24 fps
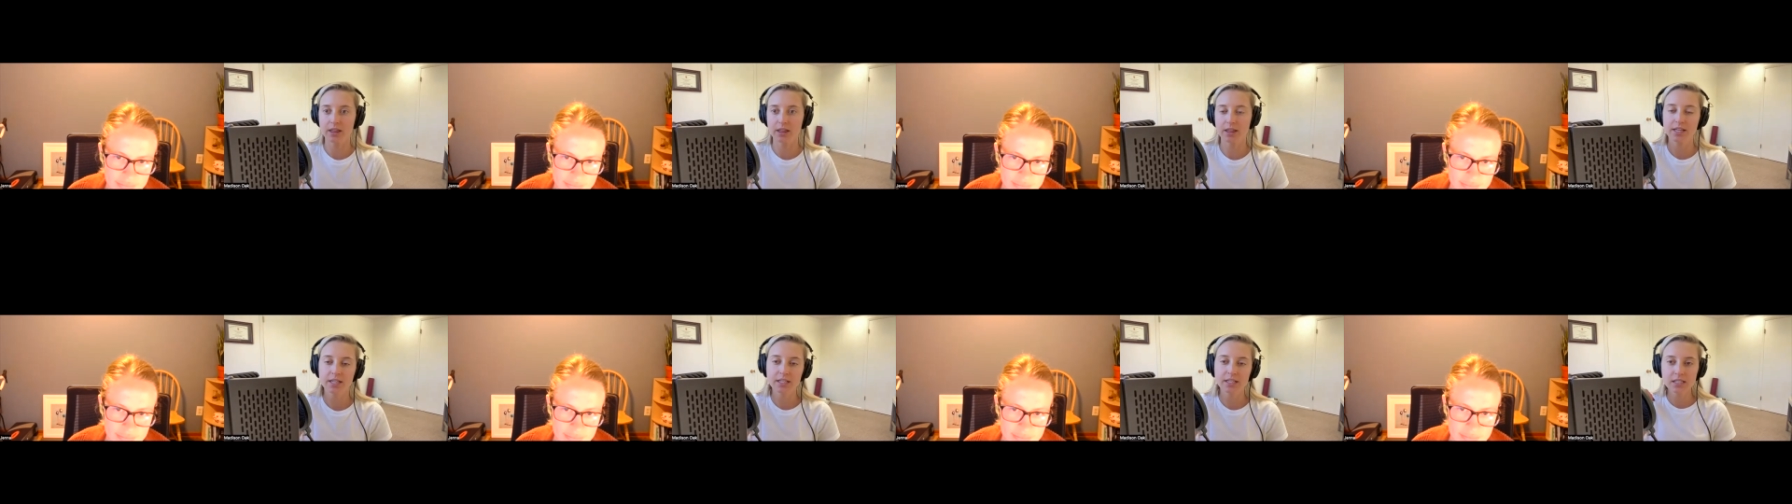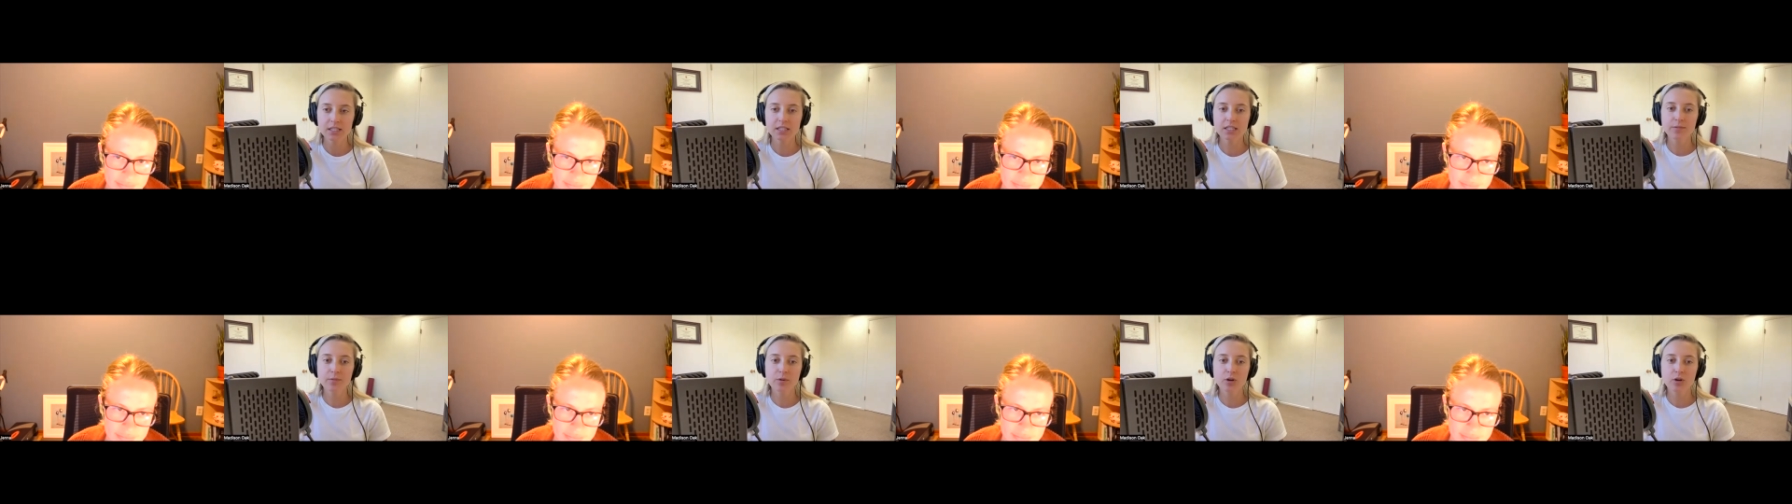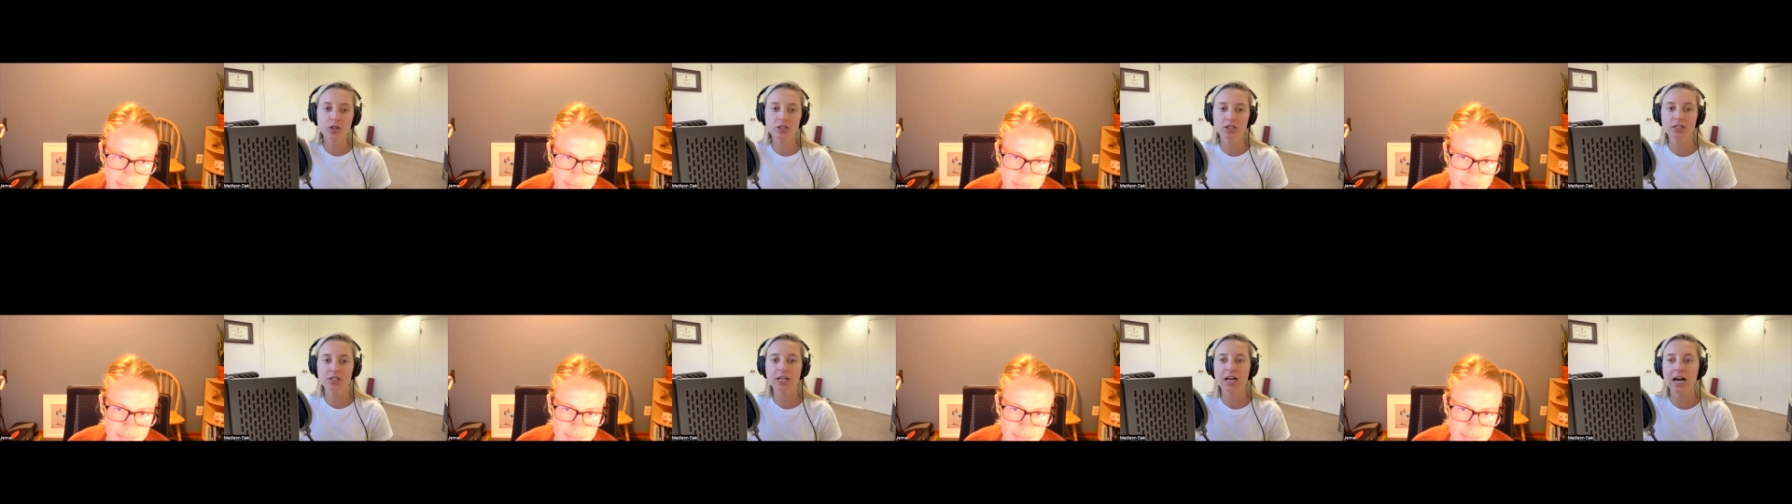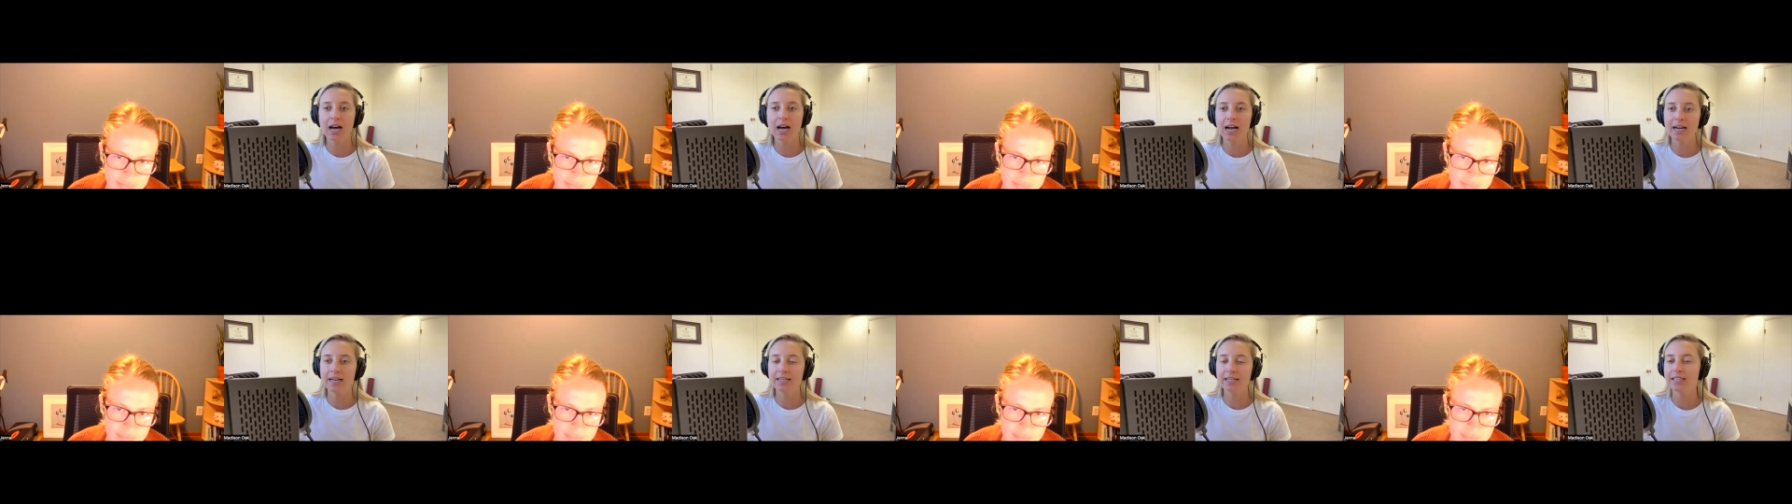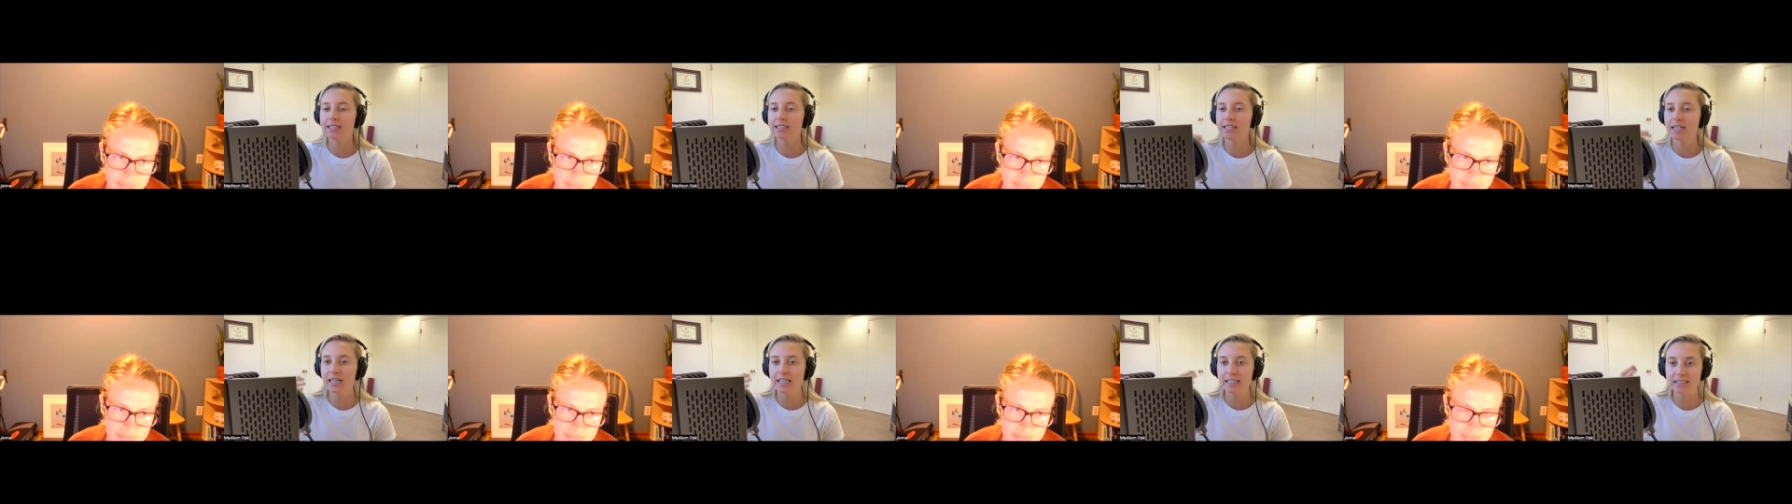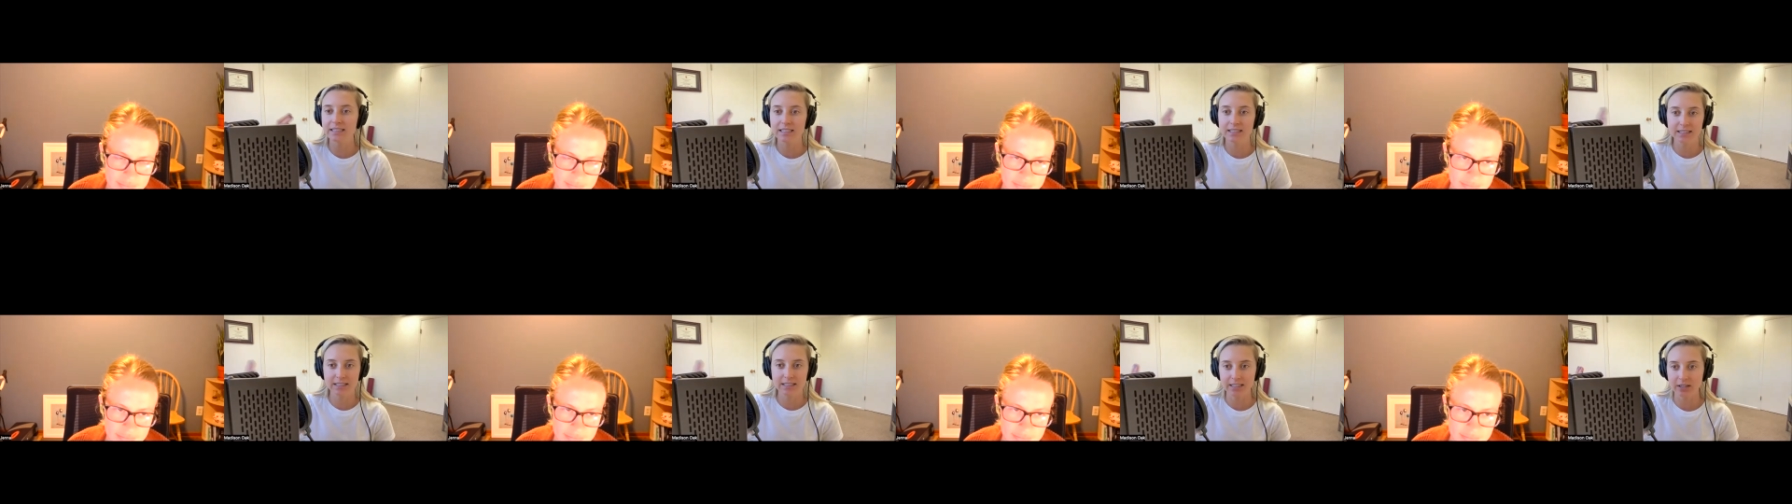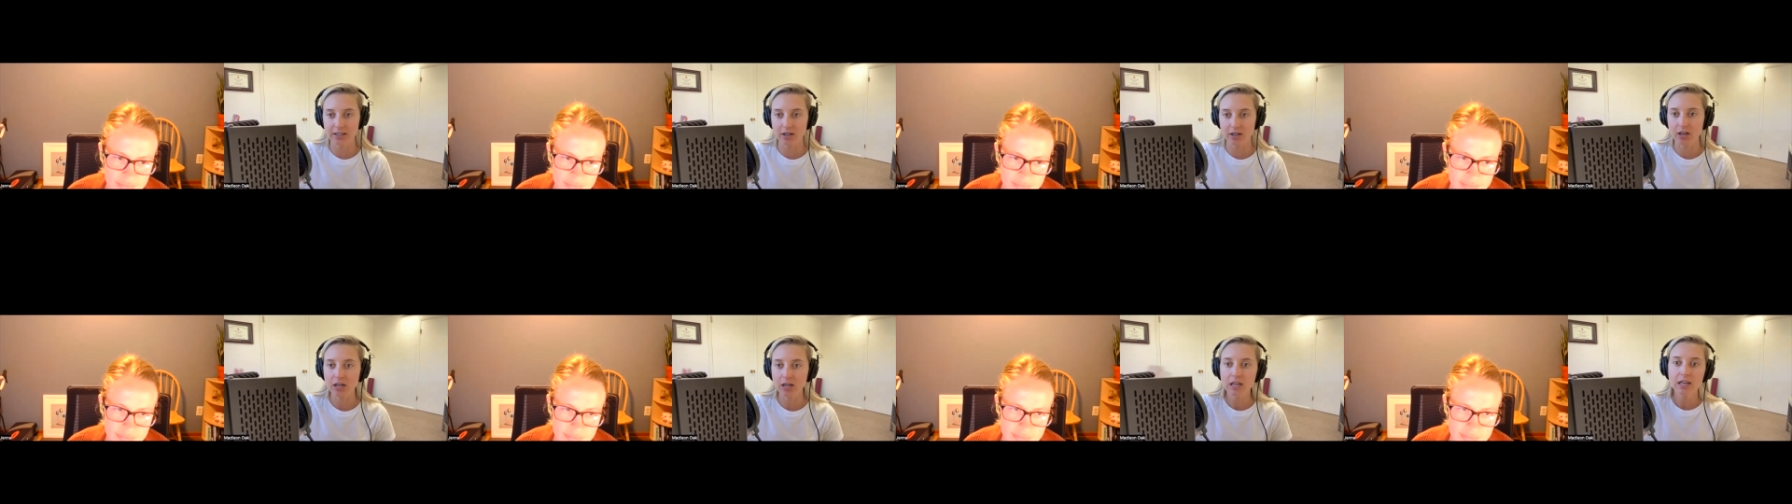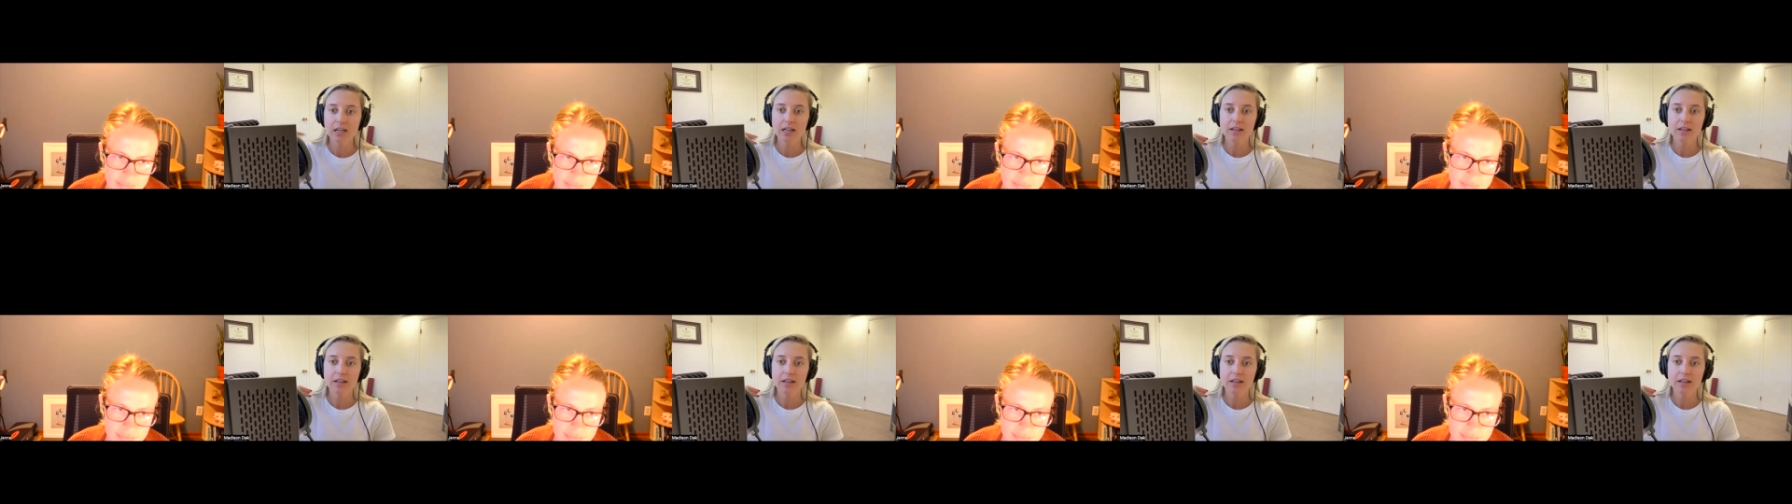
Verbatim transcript: This is a person I'd take to dinner.